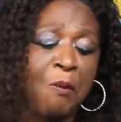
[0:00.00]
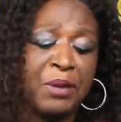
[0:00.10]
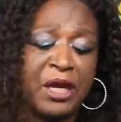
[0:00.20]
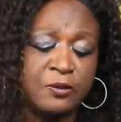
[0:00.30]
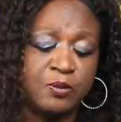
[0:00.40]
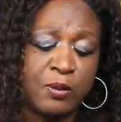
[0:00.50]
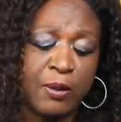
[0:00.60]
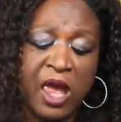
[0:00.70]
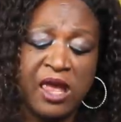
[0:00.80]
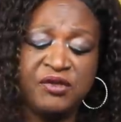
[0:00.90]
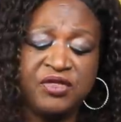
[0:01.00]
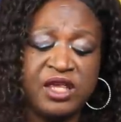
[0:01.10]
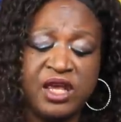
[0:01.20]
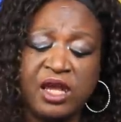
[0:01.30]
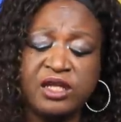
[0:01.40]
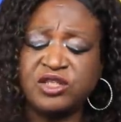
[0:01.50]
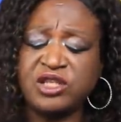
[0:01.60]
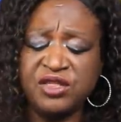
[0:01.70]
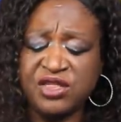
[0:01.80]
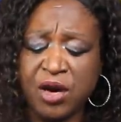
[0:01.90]
But she
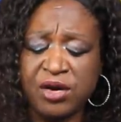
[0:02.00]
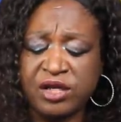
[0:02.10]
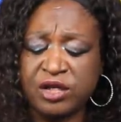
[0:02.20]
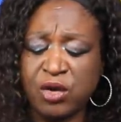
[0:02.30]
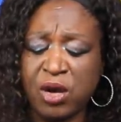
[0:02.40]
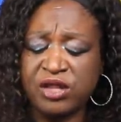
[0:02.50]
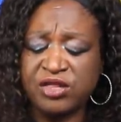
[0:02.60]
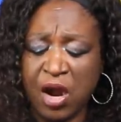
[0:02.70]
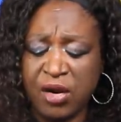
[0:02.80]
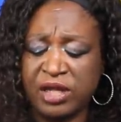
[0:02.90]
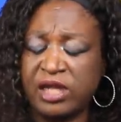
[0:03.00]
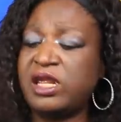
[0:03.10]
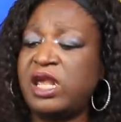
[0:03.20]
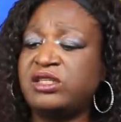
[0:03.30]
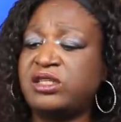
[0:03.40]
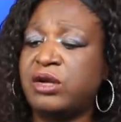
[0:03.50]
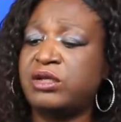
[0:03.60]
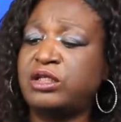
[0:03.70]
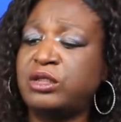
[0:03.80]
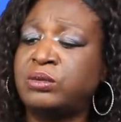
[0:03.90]
30, the daughter 30, and he's
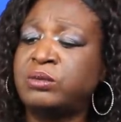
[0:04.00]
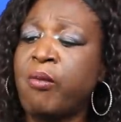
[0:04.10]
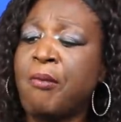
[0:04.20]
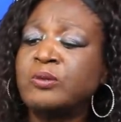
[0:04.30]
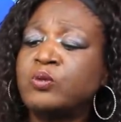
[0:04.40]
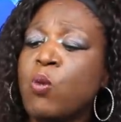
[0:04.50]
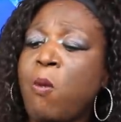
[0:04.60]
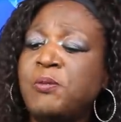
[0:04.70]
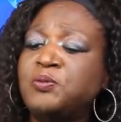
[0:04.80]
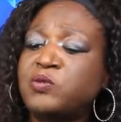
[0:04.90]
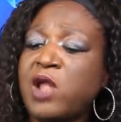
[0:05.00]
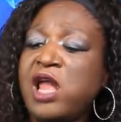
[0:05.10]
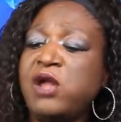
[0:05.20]
32. And